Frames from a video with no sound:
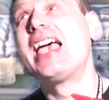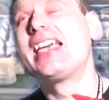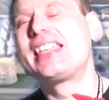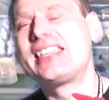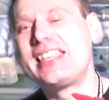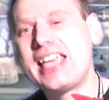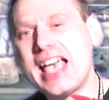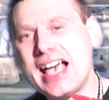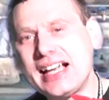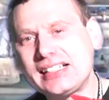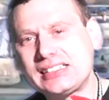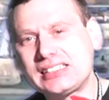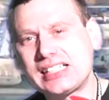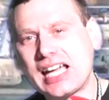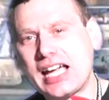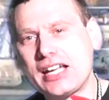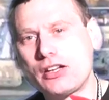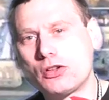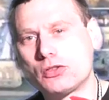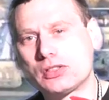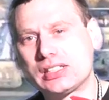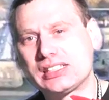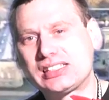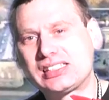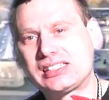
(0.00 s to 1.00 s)
Yes, I
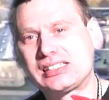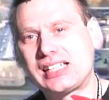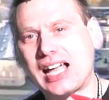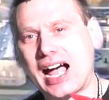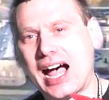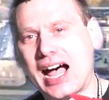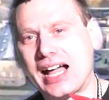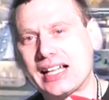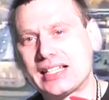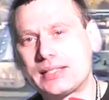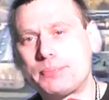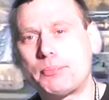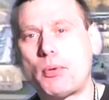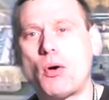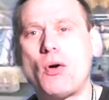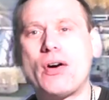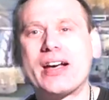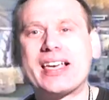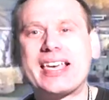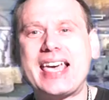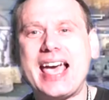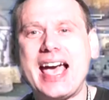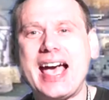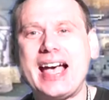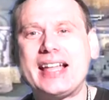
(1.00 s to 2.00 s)
understand, but
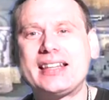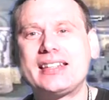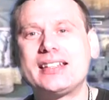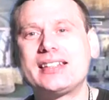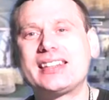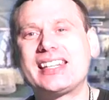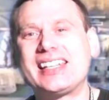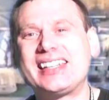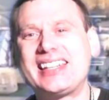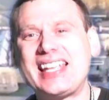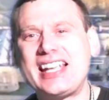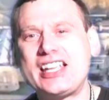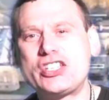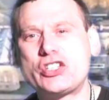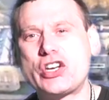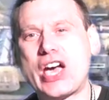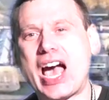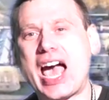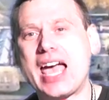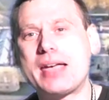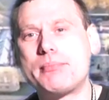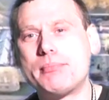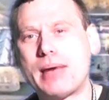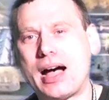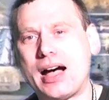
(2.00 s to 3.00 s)
again, the
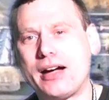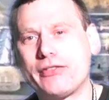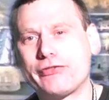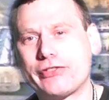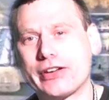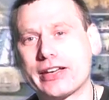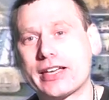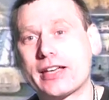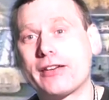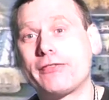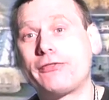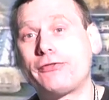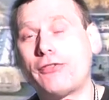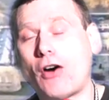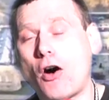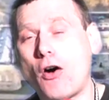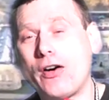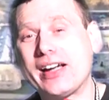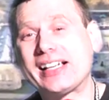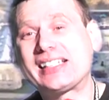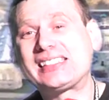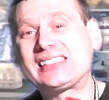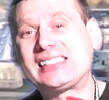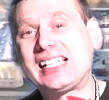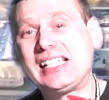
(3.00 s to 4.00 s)
DJI Mavic
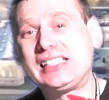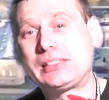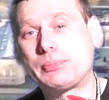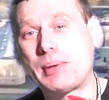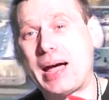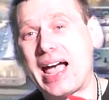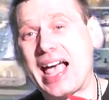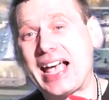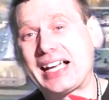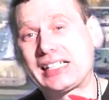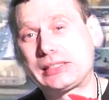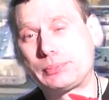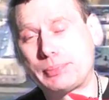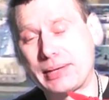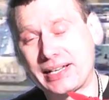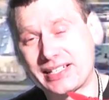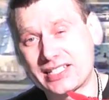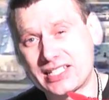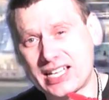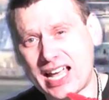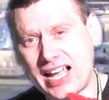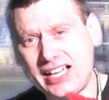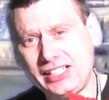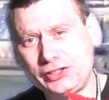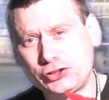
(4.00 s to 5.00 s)
far exceeds my
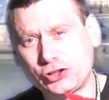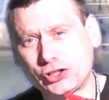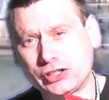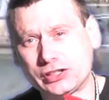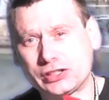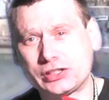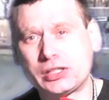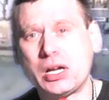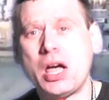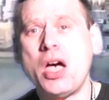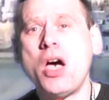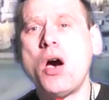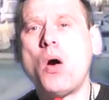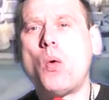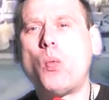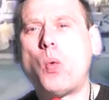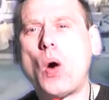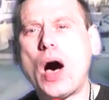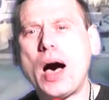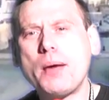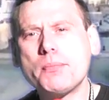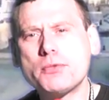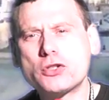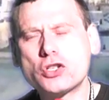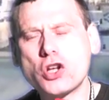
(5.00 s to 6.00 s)
expectations.
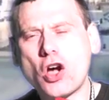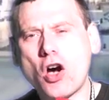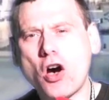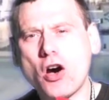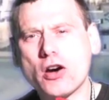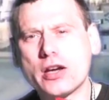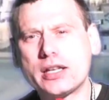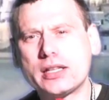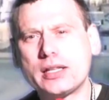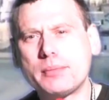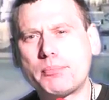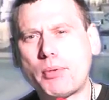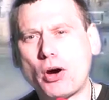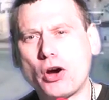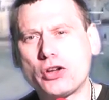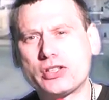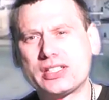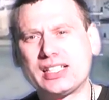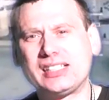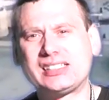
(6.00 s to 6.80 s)
What I'm talking about